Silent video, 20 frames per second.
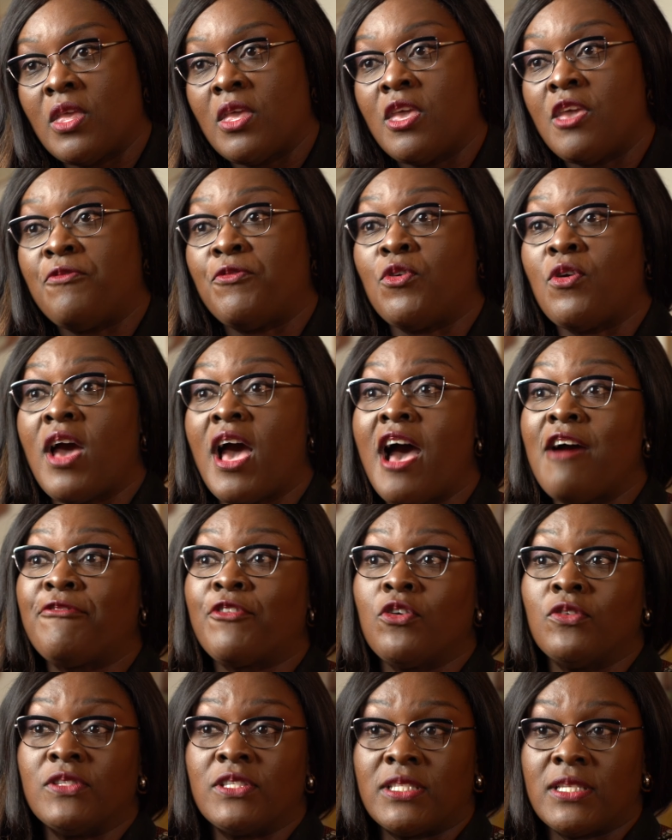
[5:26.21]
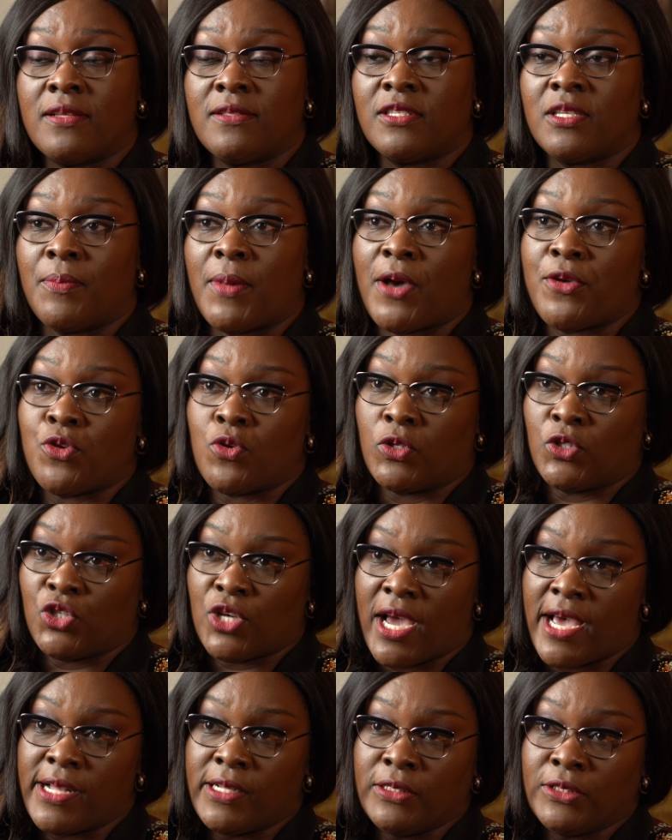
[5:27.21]
If you have concerns about your
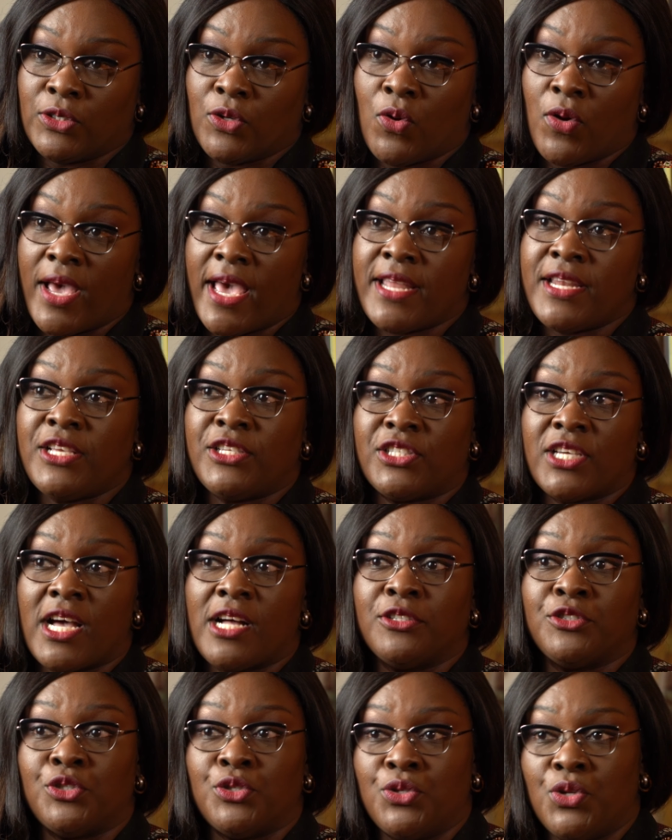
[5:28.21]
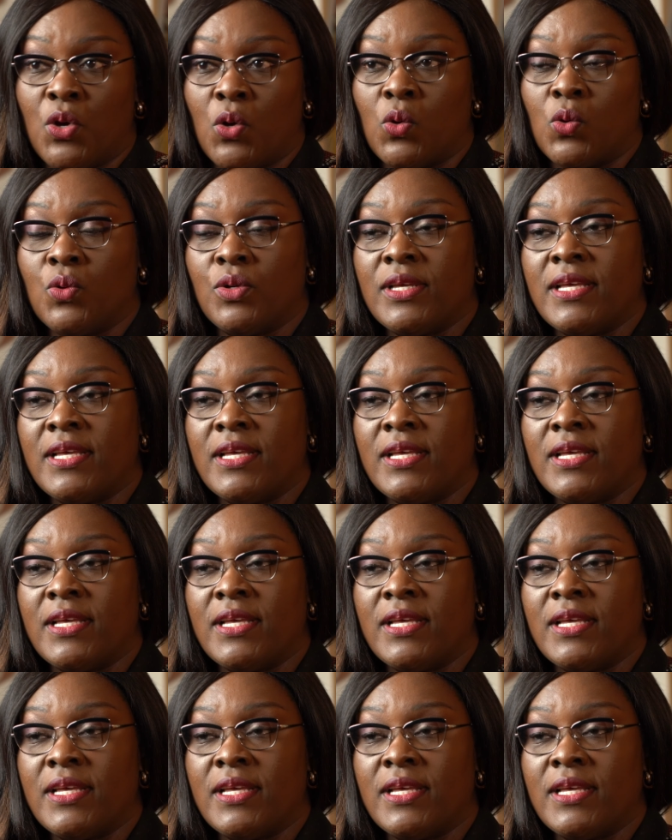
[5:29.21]
child or any child you know,